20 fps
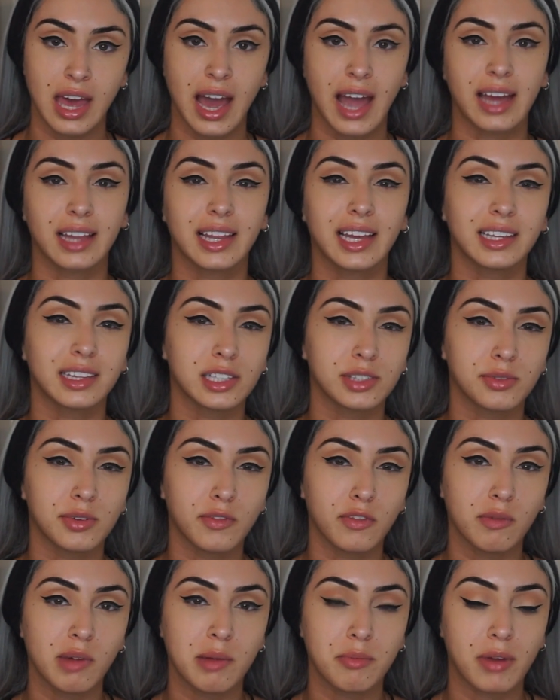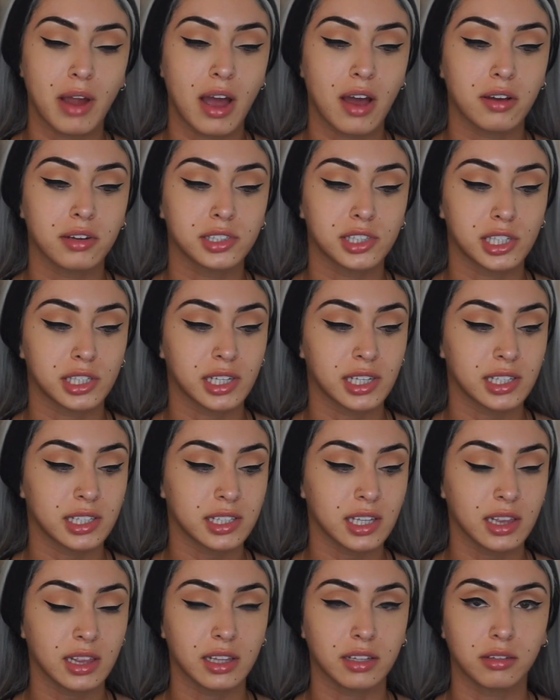I like this one for my brows just because it's
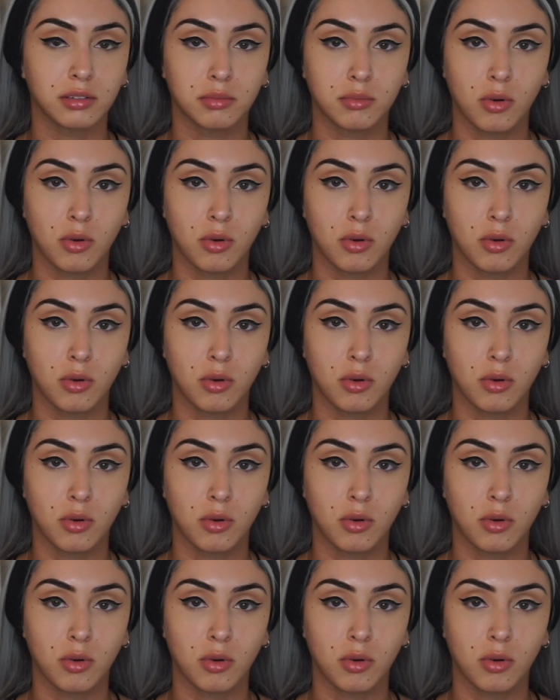a little